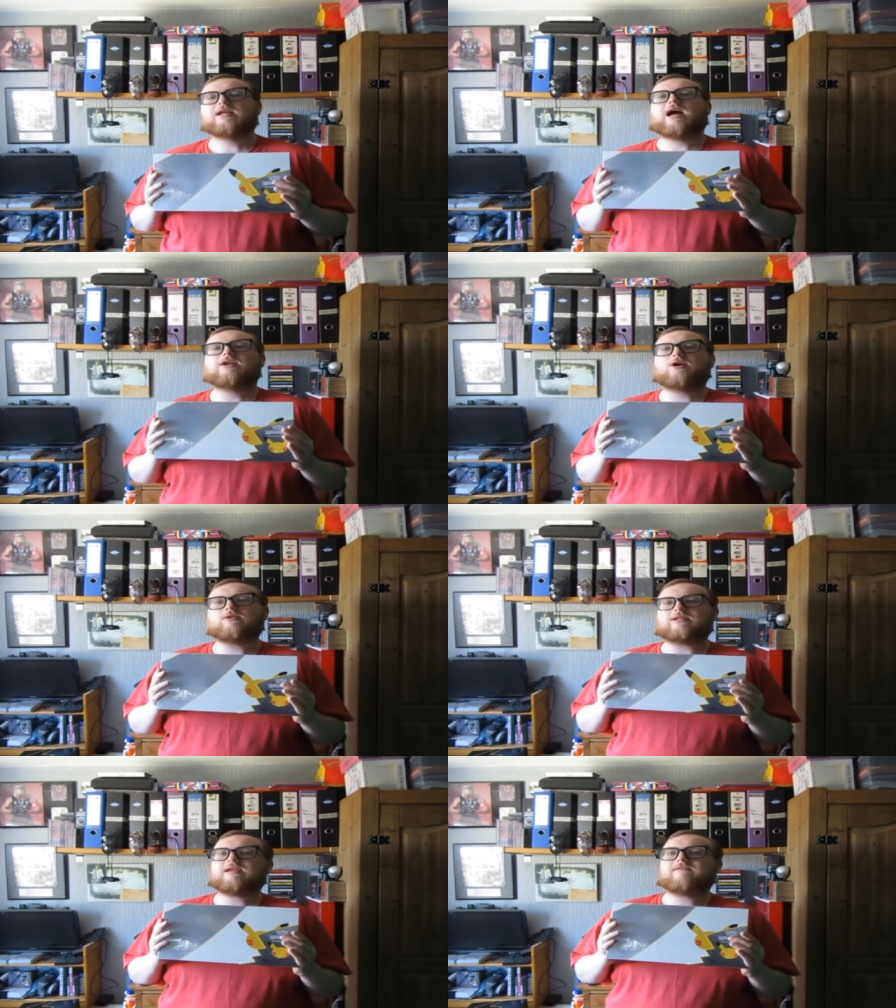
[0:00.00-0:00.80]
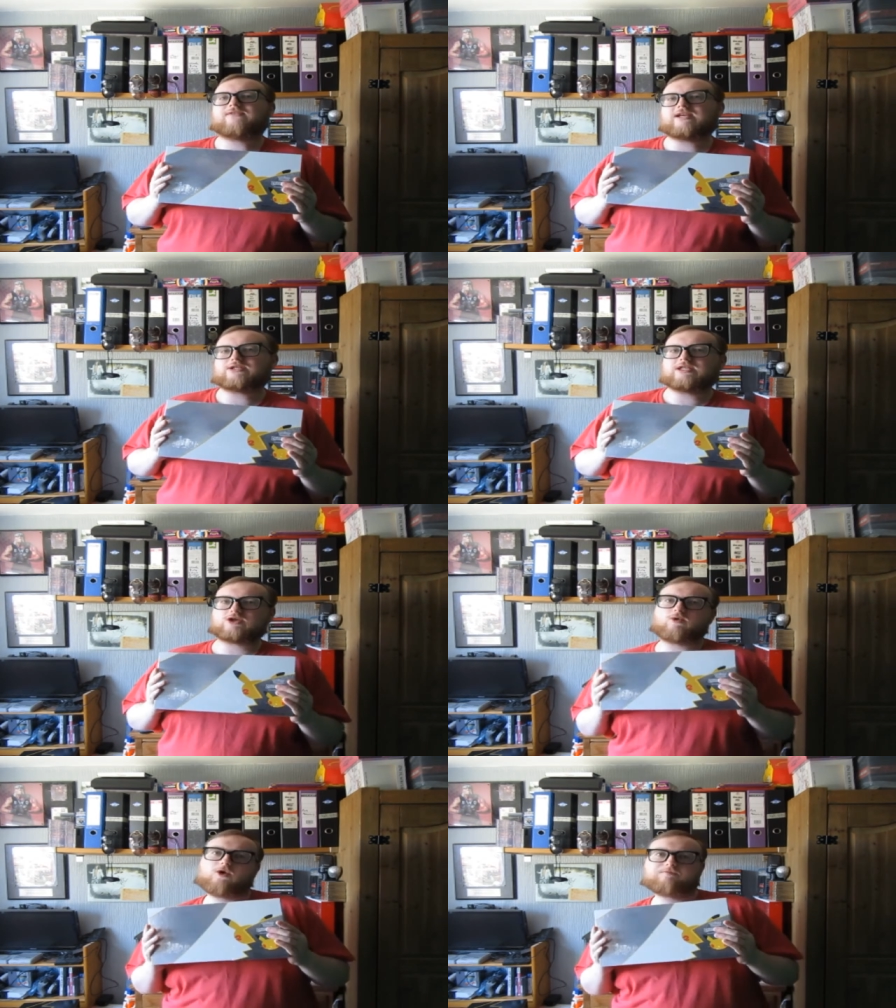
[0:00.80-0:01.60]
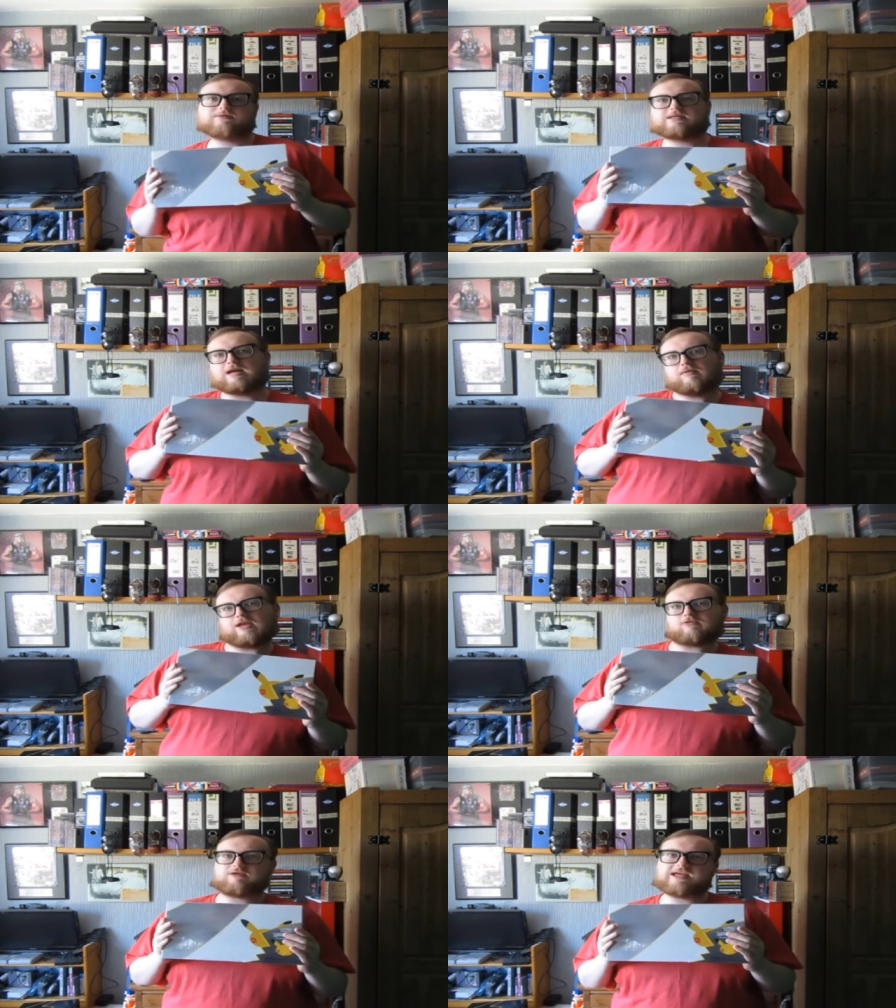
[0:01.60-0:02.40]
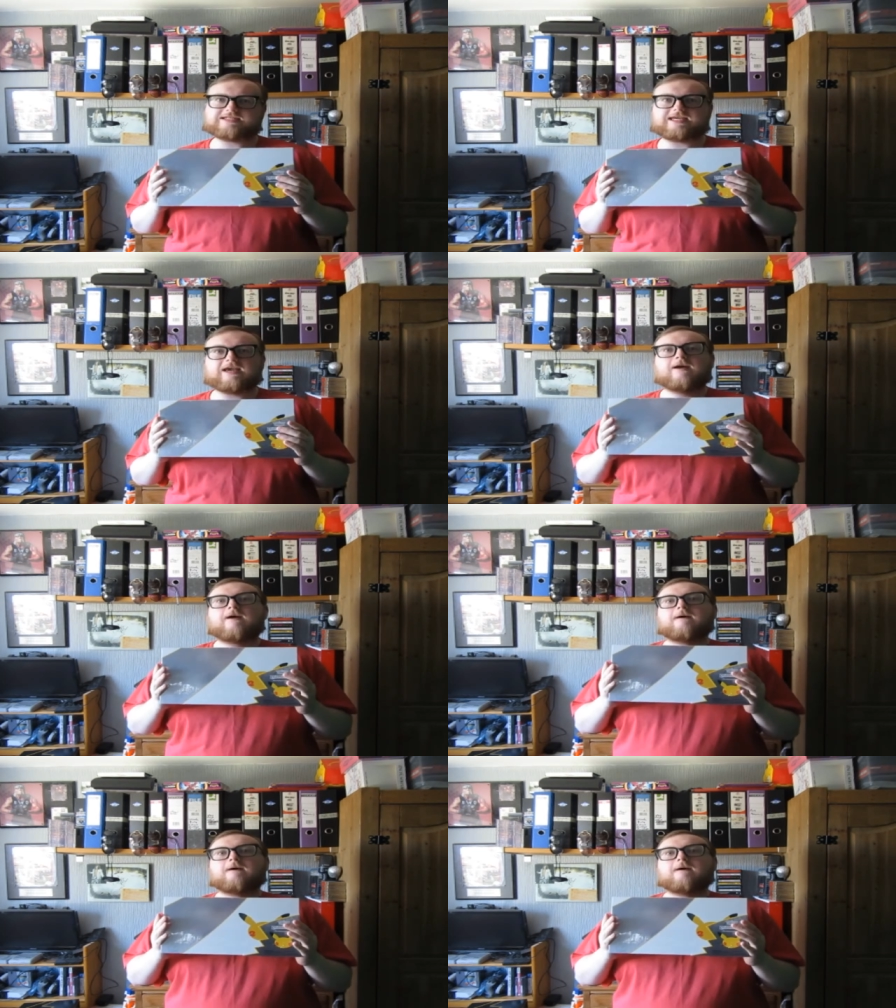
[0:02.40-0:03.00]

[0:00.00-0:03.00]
I know that the inflation is going up and down like crazy,